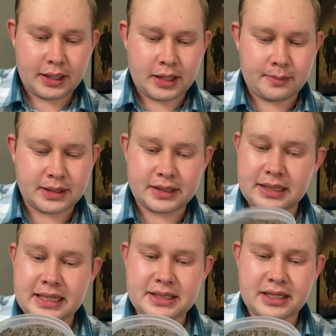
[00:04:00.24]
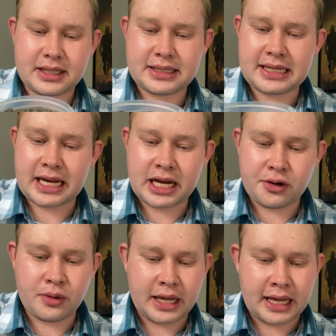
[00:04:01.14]
It's a
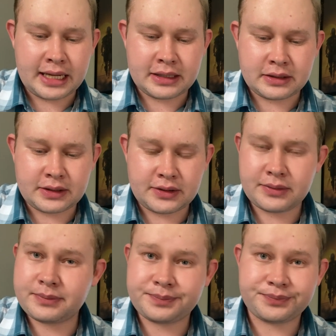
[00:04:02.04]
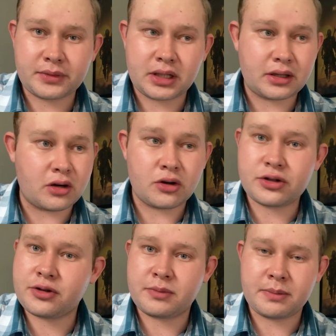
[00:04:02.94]
tallow and
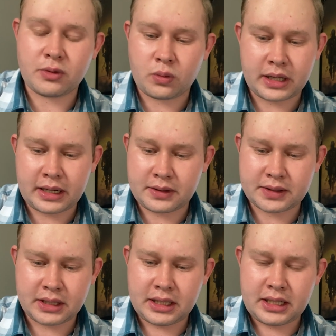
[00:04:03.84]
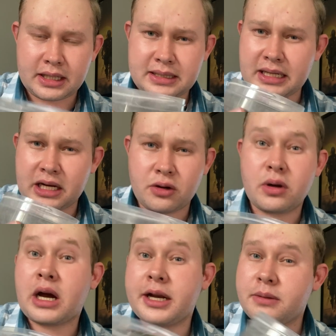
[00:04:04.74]
can't remember what else, tallow
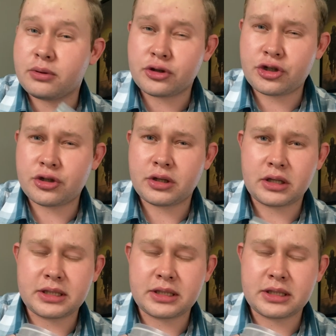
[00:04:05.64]
and honeybush